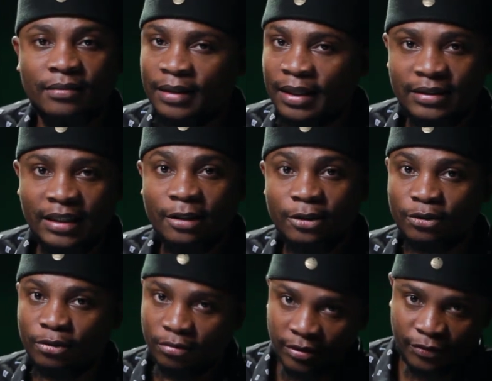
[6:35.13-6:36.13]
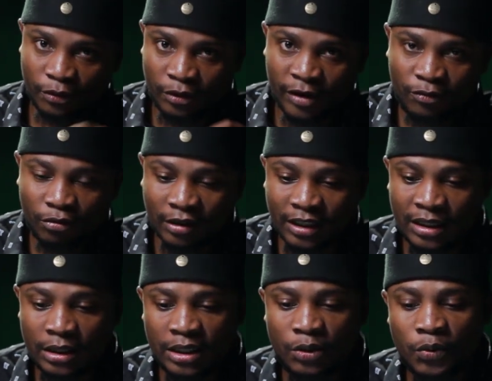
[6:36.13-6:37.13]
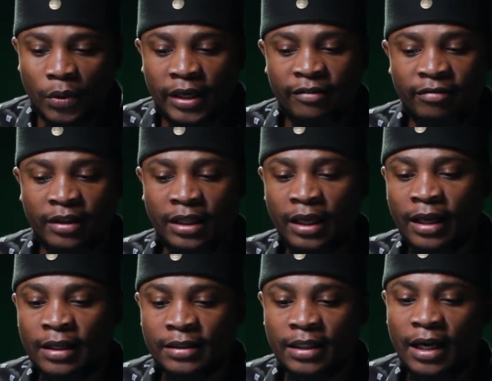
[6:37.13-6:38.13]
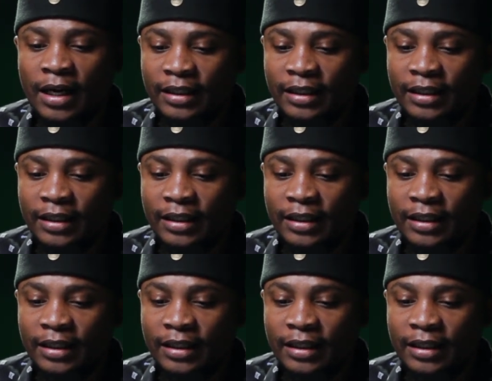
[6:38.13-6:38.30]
That tells you, if you have to read into everything else